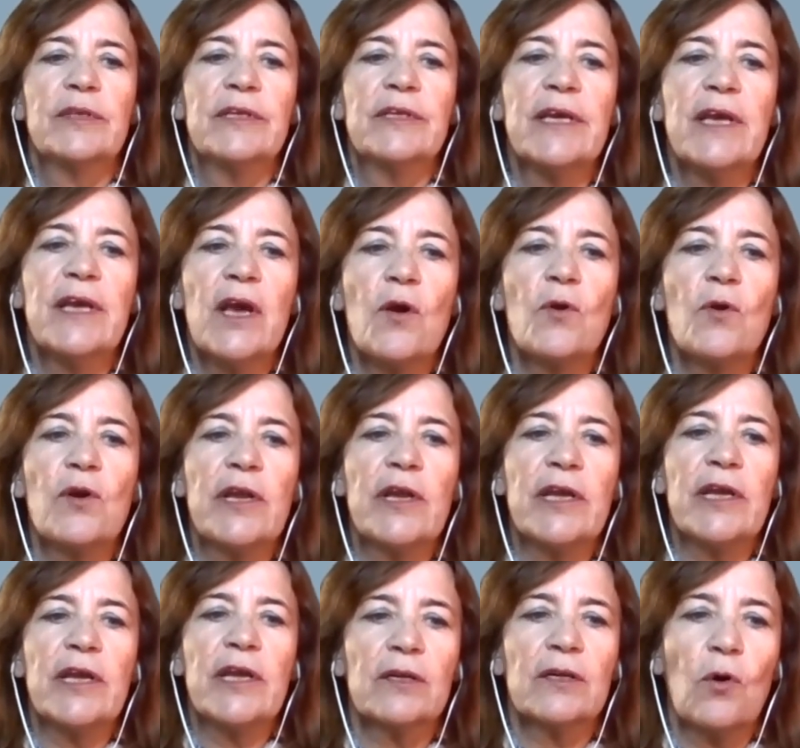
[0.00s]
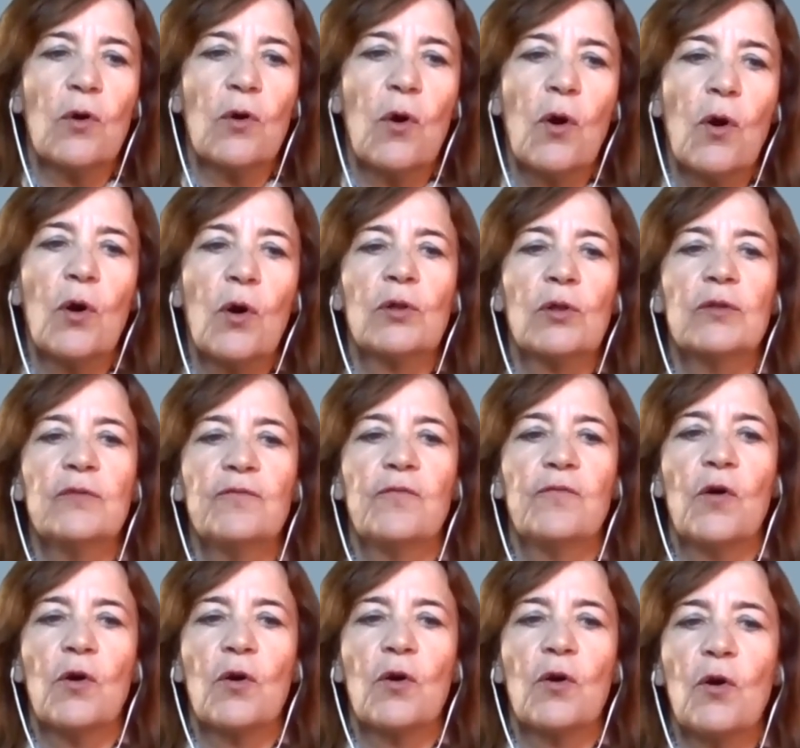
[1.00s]
the earlier call
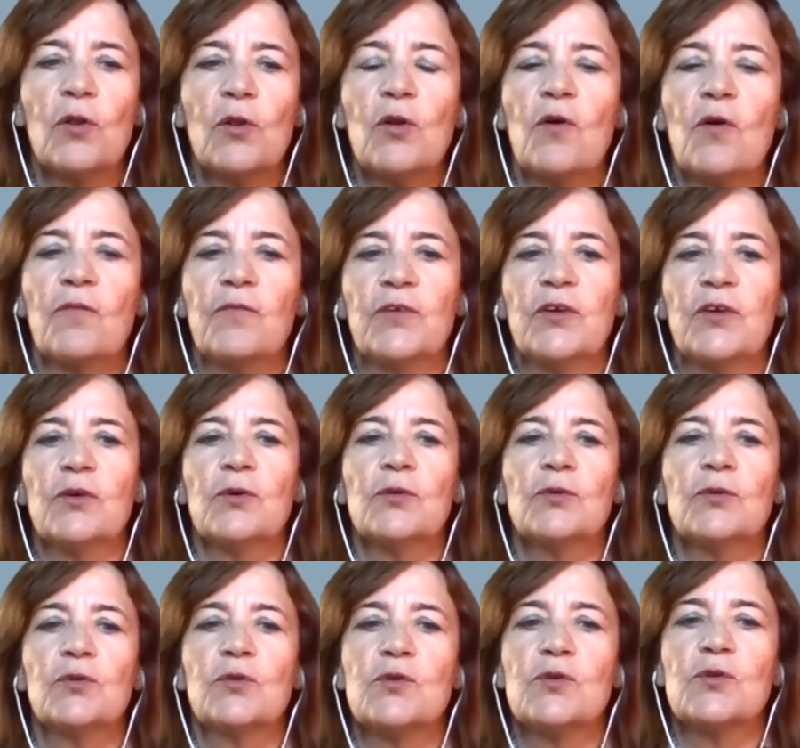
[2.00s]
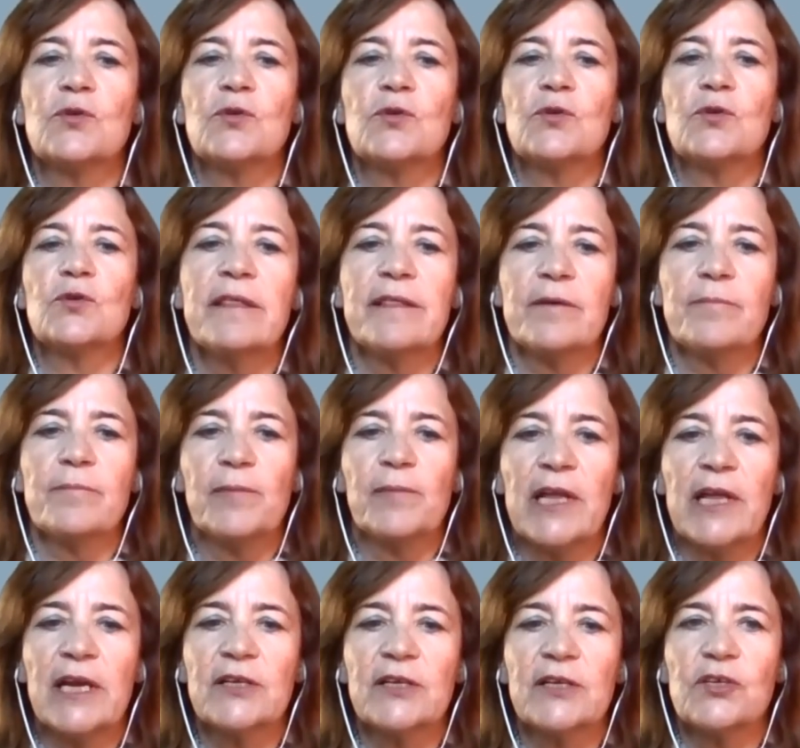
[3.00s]
for all of you to sign the
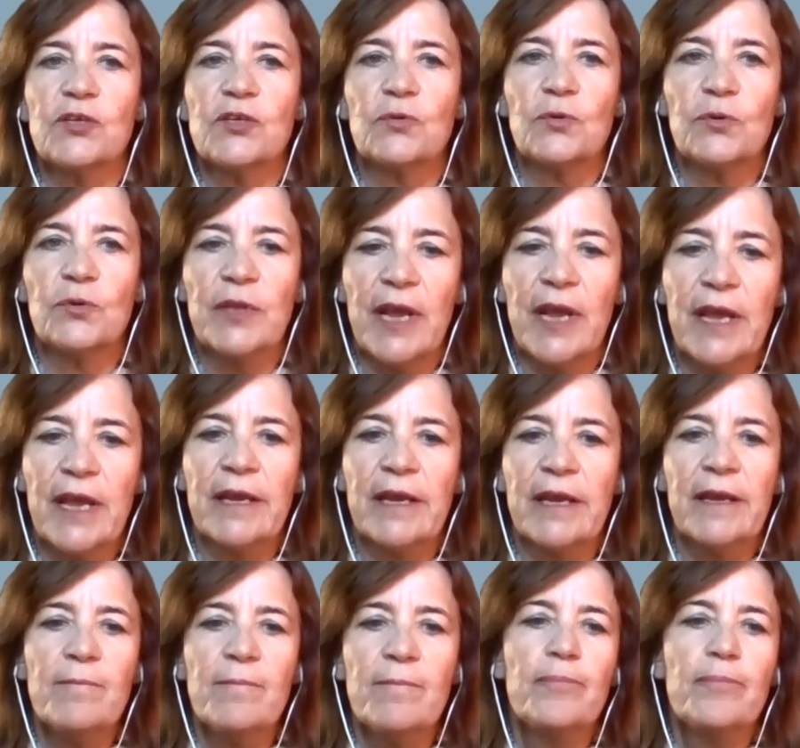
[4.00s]
pledge today,